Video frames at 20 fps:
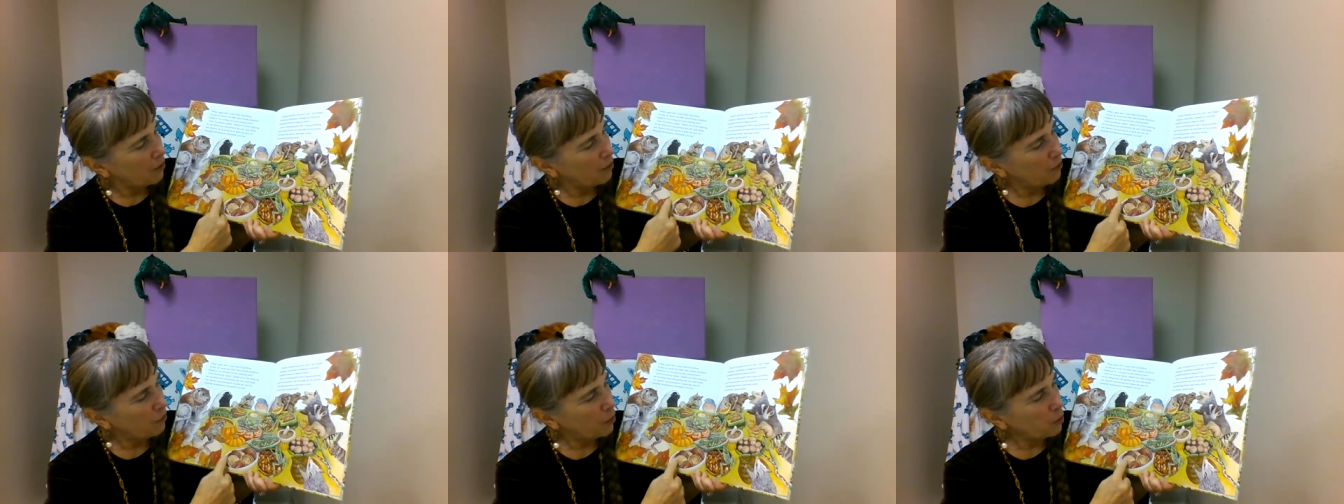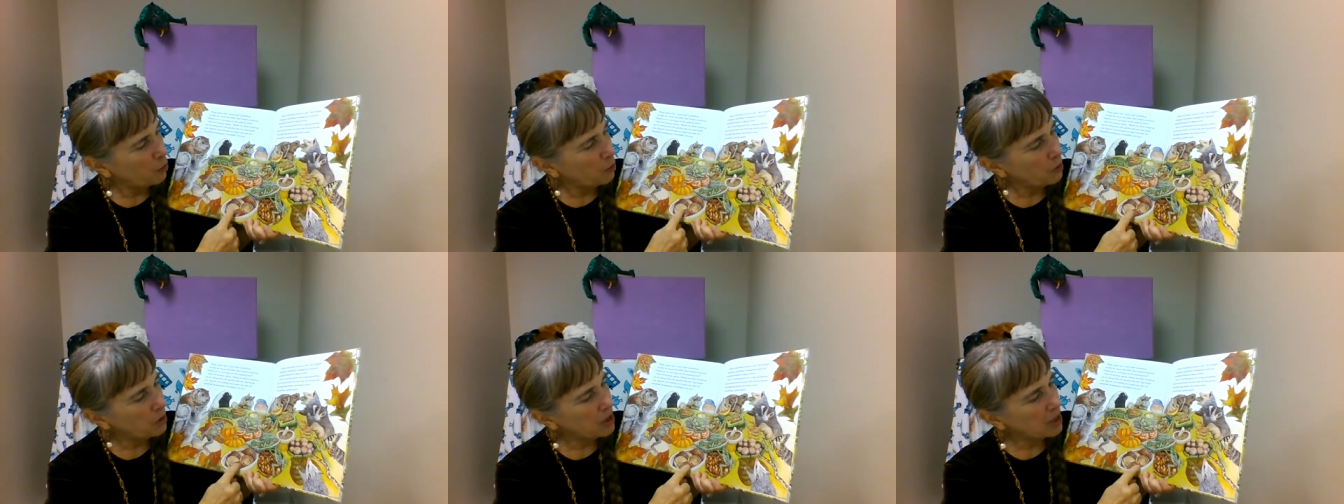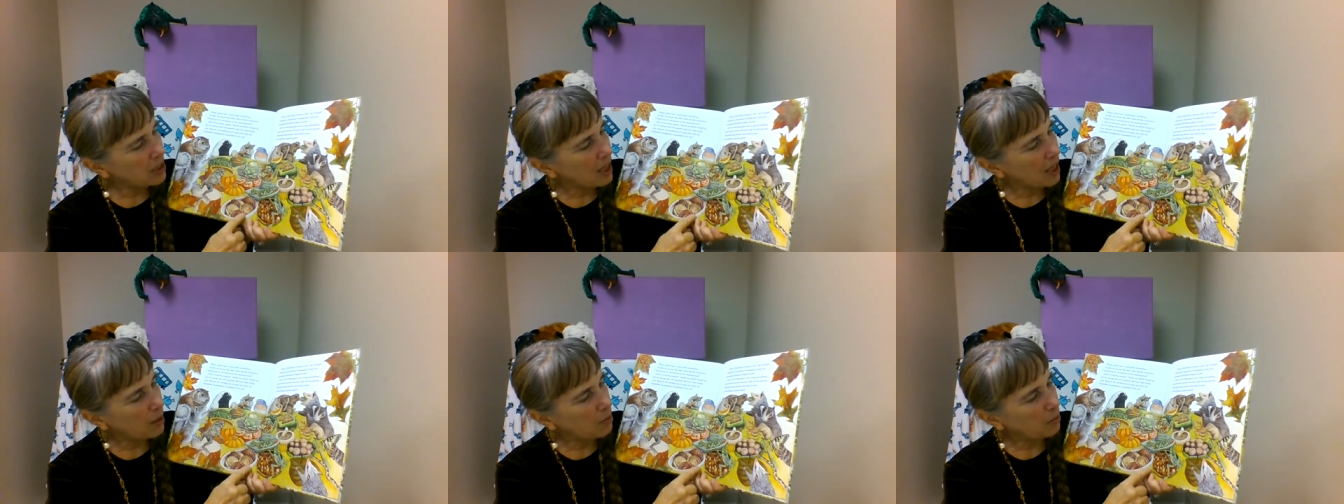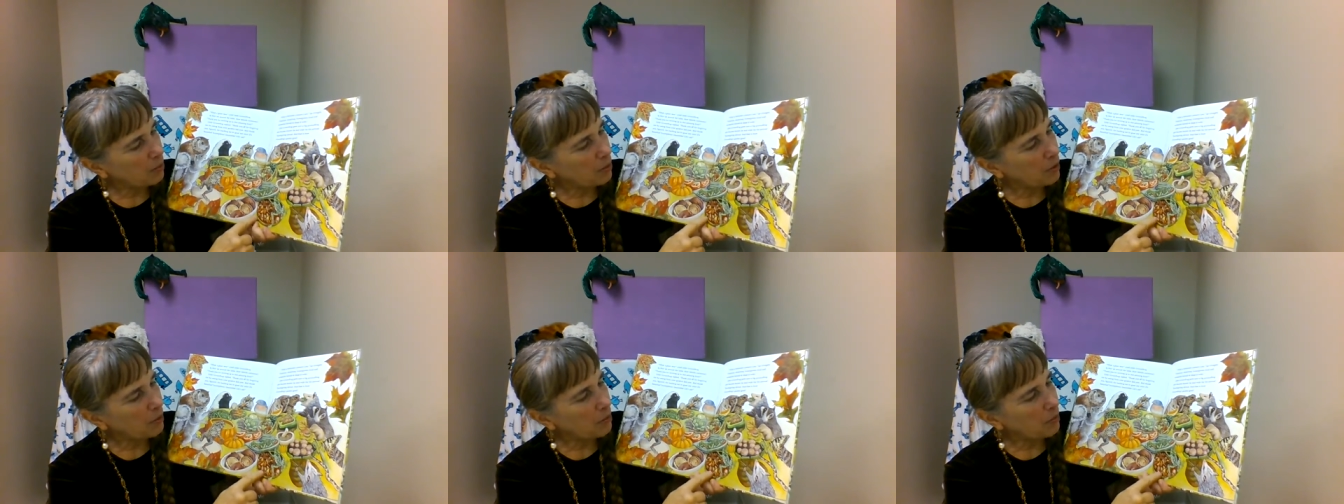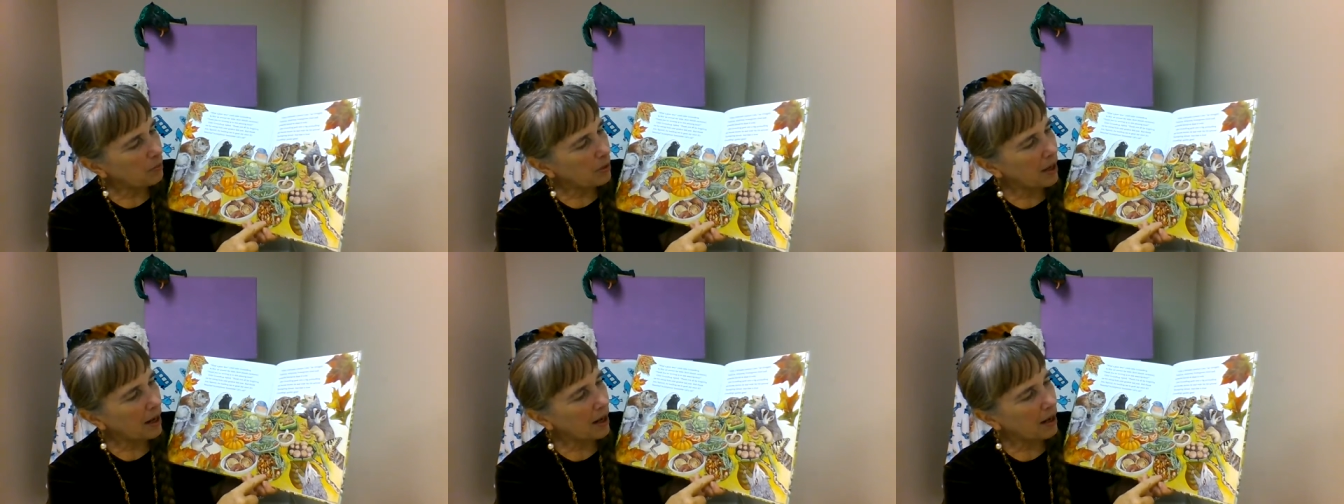foods they
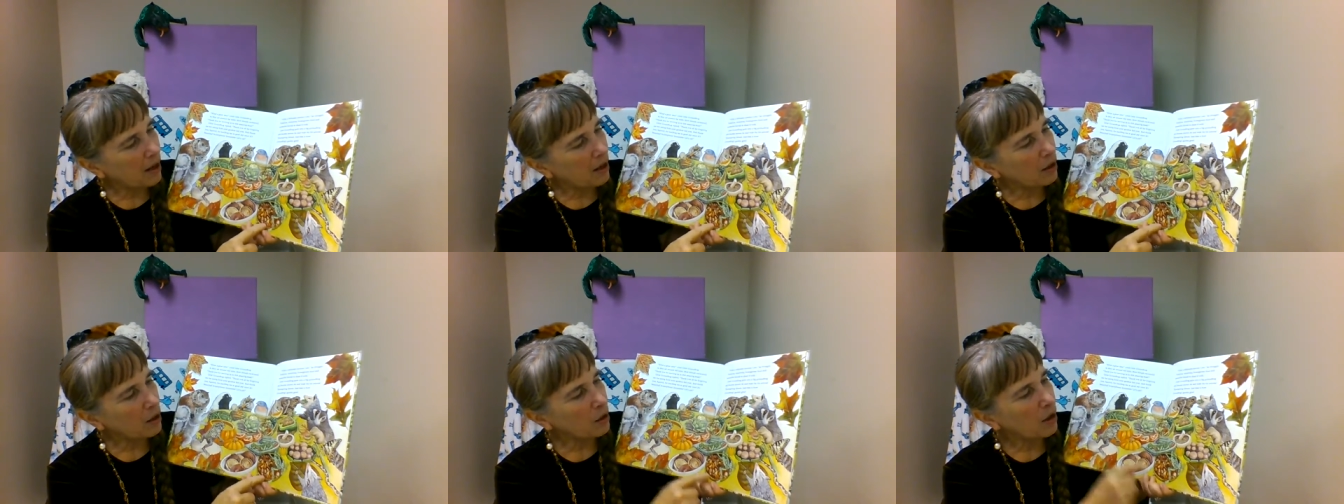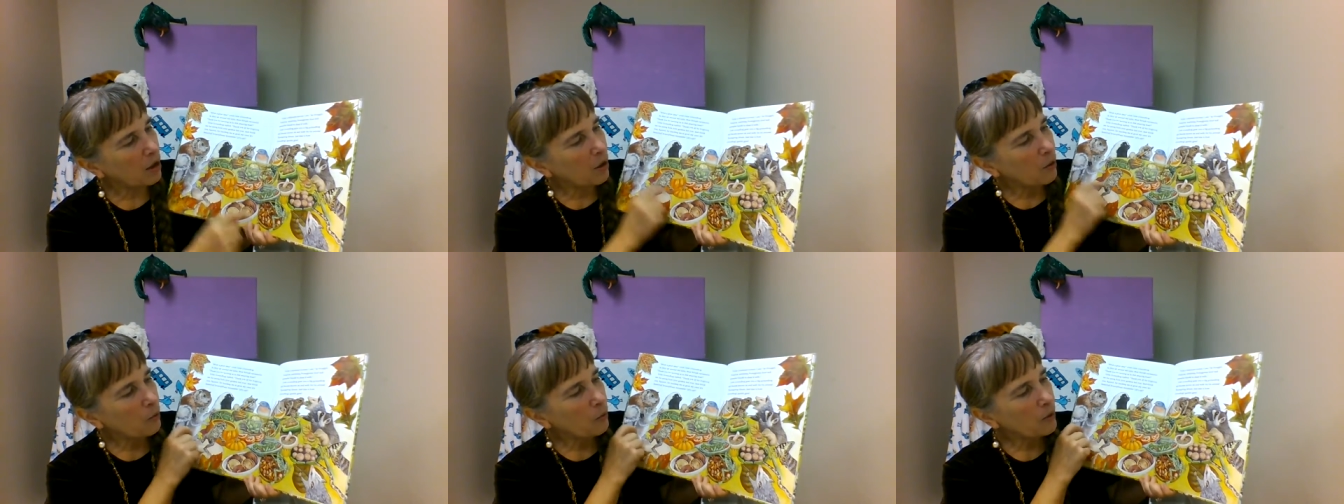prepared